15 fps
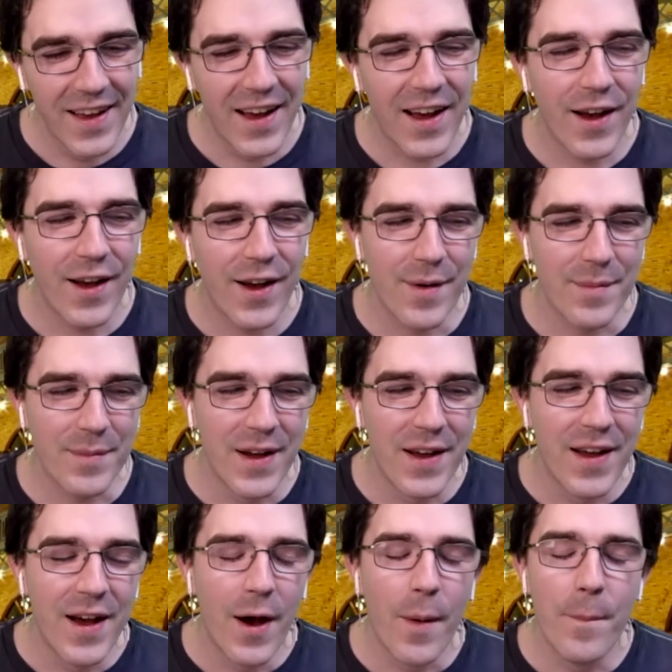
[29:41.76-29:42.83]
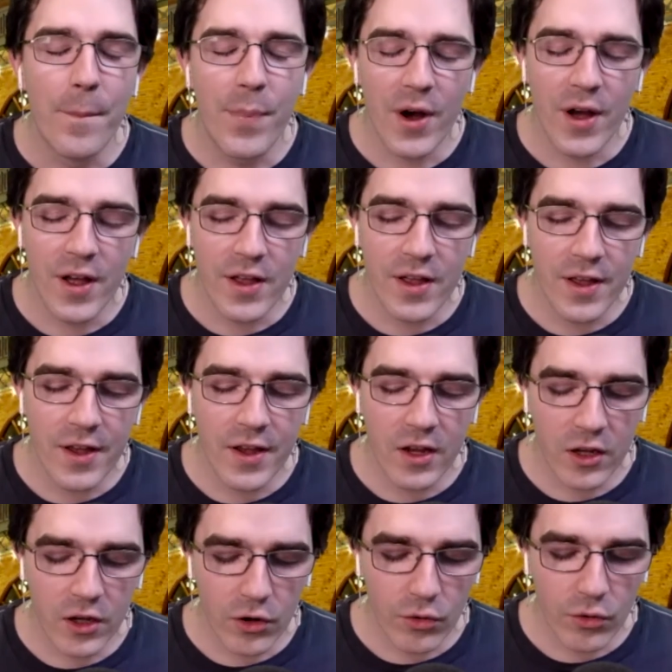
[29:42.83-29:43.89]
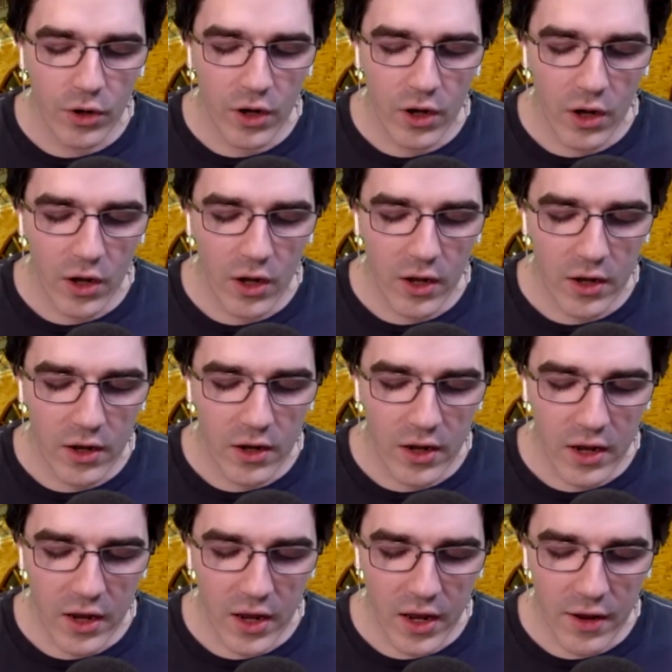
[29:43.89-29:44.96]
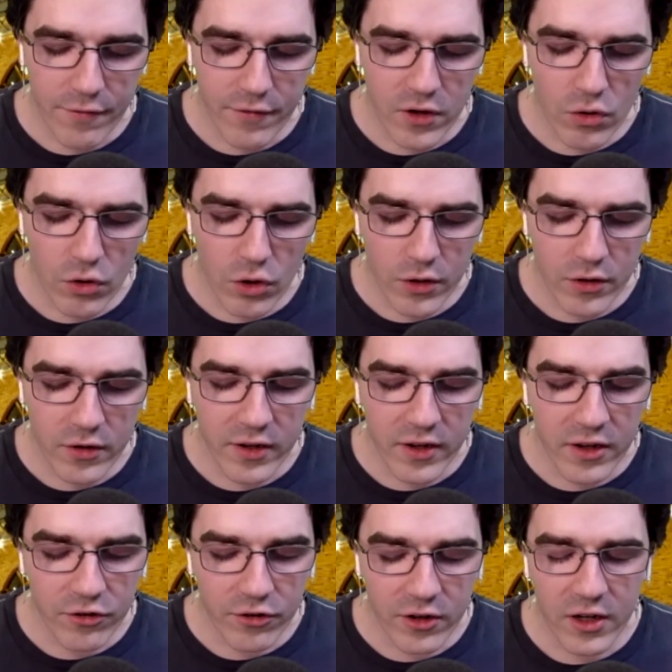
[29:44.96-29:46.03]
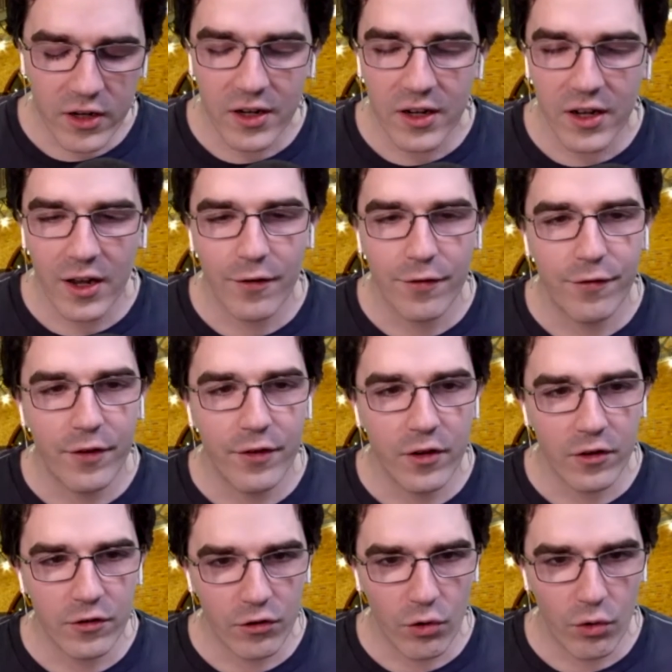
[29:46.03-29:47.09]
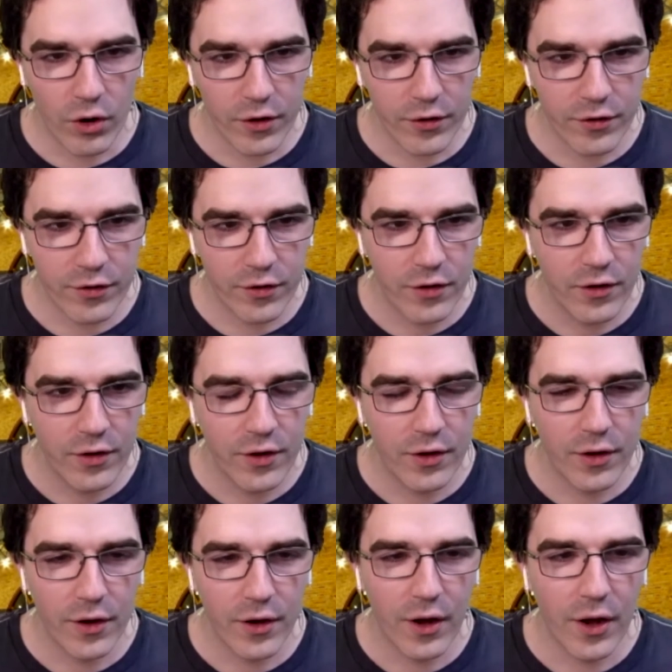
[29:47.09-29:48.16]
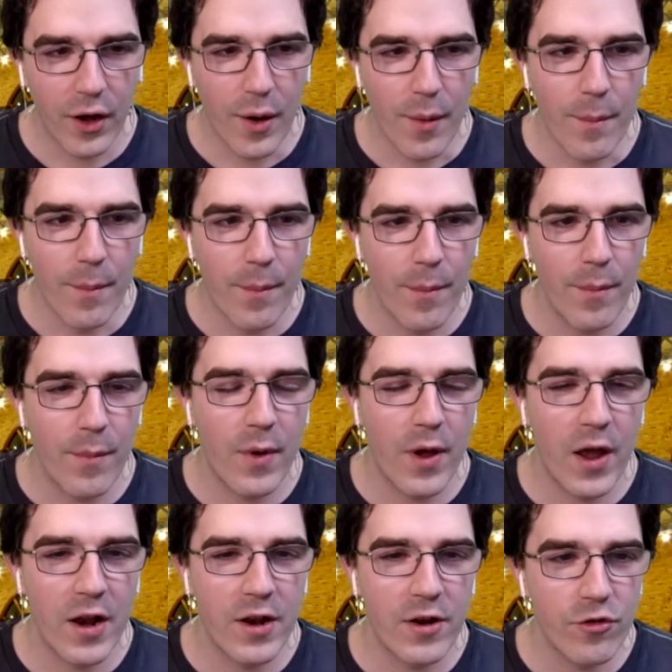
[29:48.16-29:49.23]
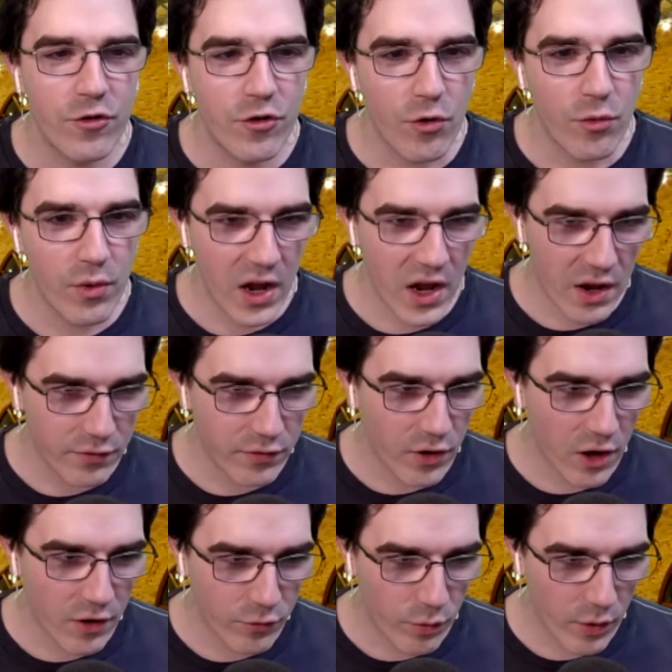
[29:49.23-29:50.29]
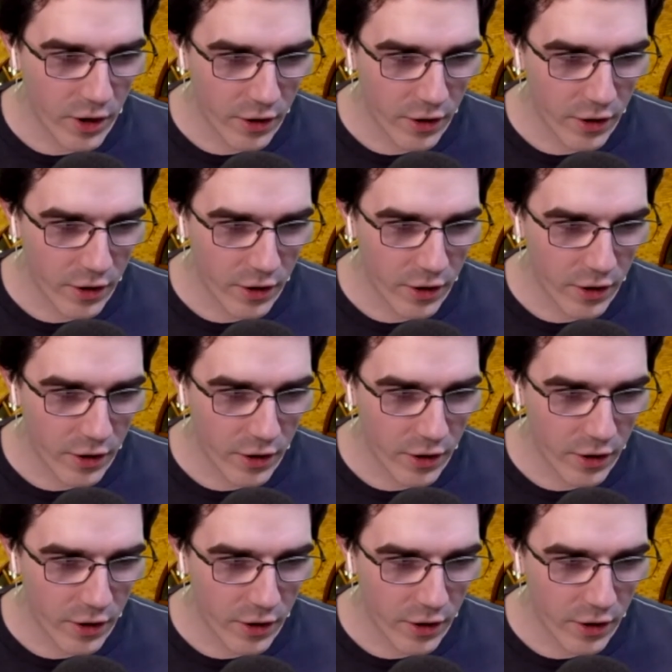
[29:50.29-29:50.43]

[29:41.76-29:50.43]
um, but you know if you're teaching a physics course um, and you don't have software,